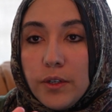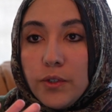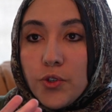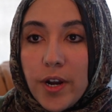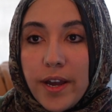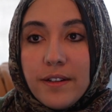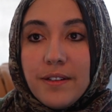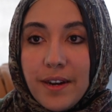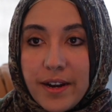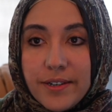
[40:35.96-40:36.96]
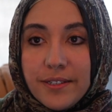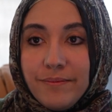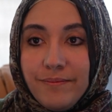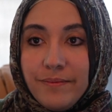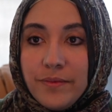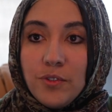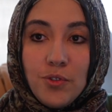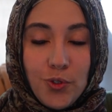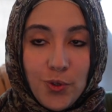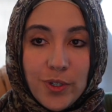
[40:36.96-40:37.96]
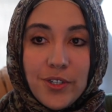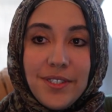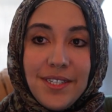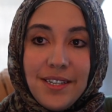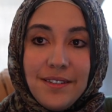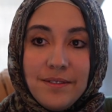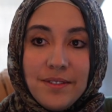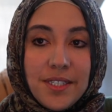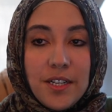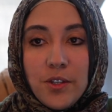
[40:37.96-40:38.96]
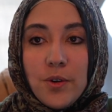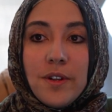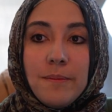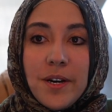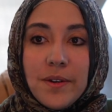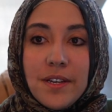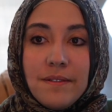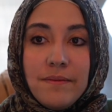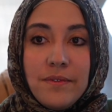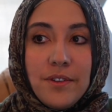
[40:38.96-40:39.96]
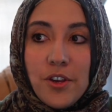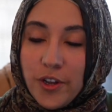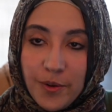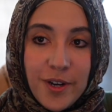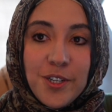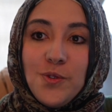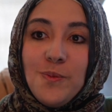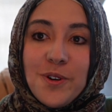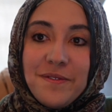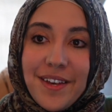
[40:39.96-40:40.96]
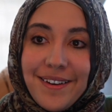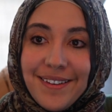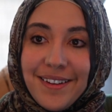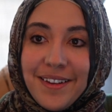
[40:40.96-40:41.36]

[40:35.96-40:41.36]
trial and error, do a good deed, tell no one about it, you're gonna wanna do more of that.